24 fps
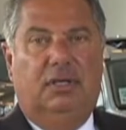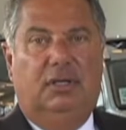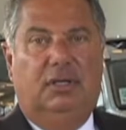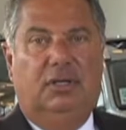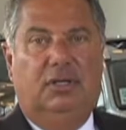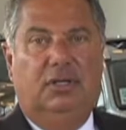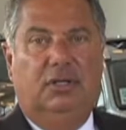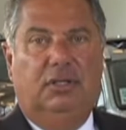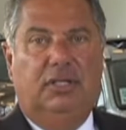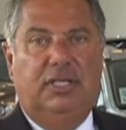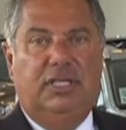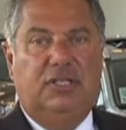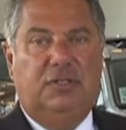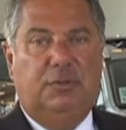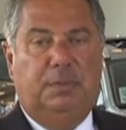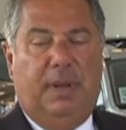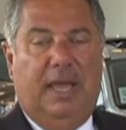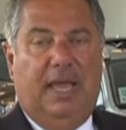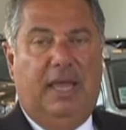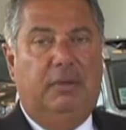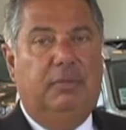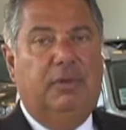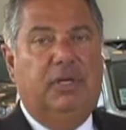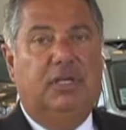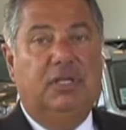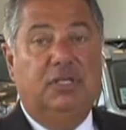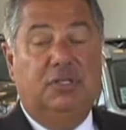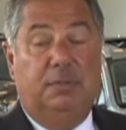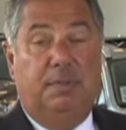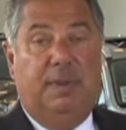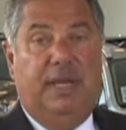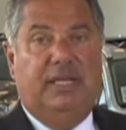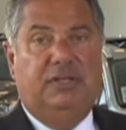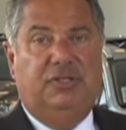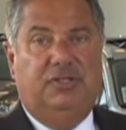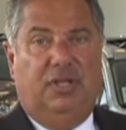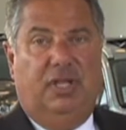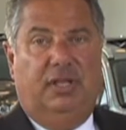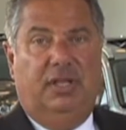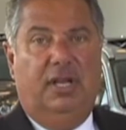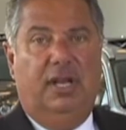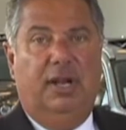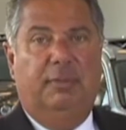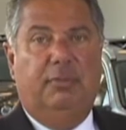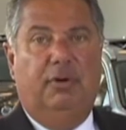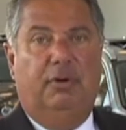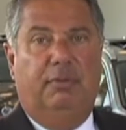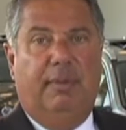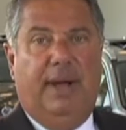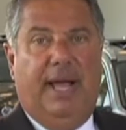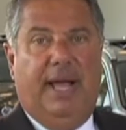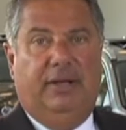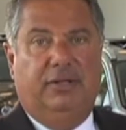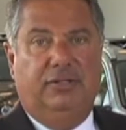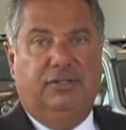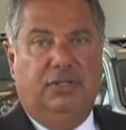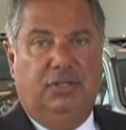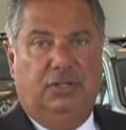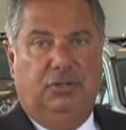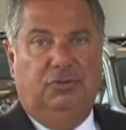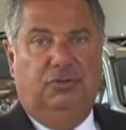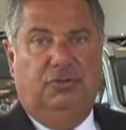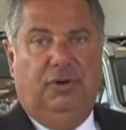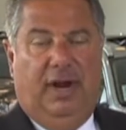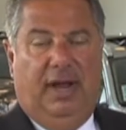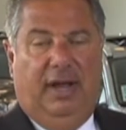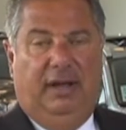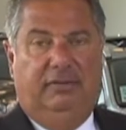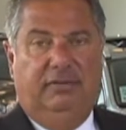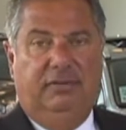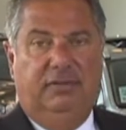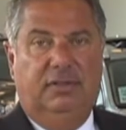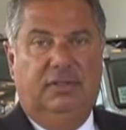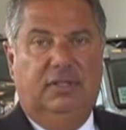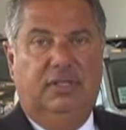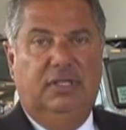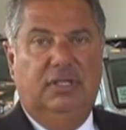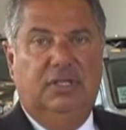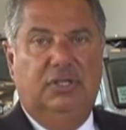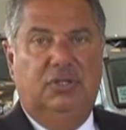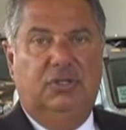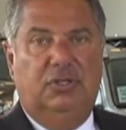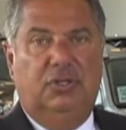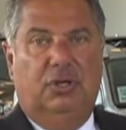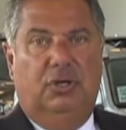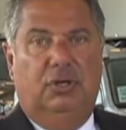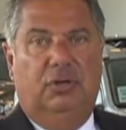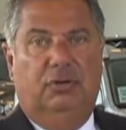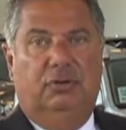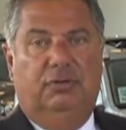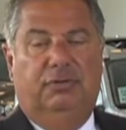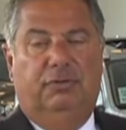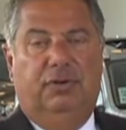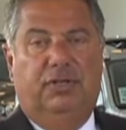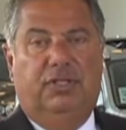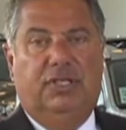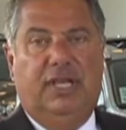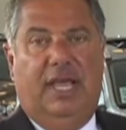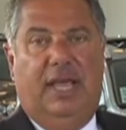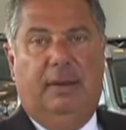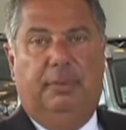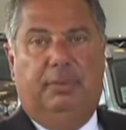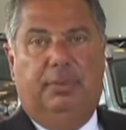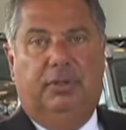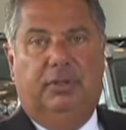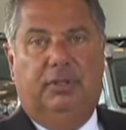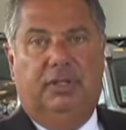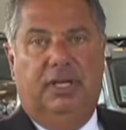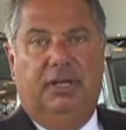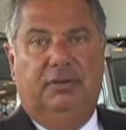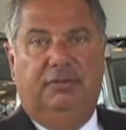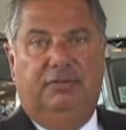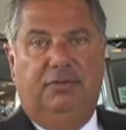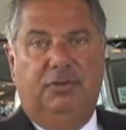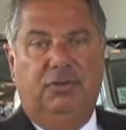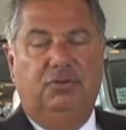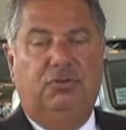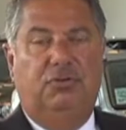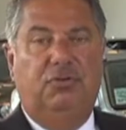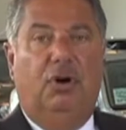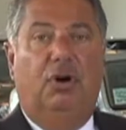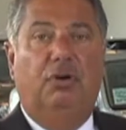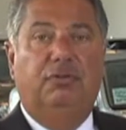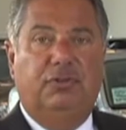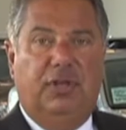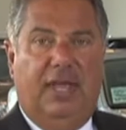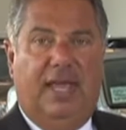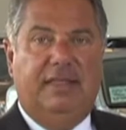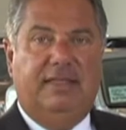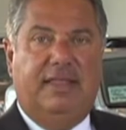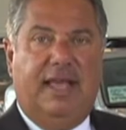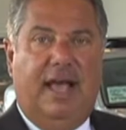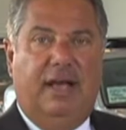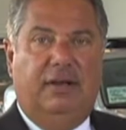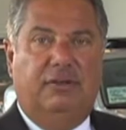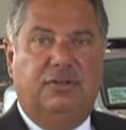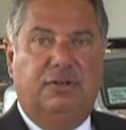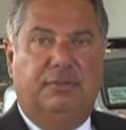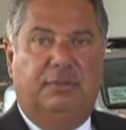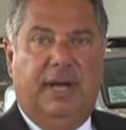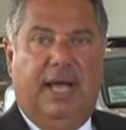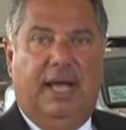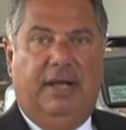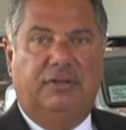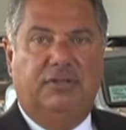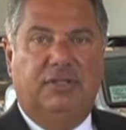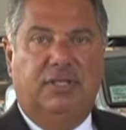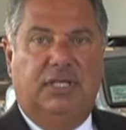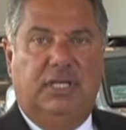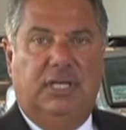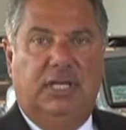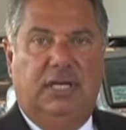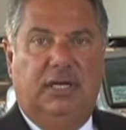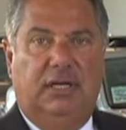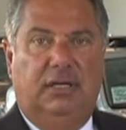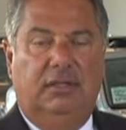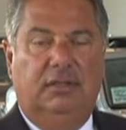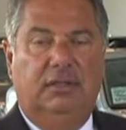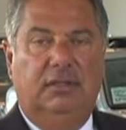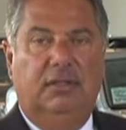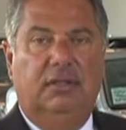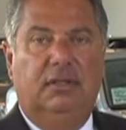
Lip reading: Your lease payment is based on the number of miles that you drive. So, for example, if you drove 10,000 miles a year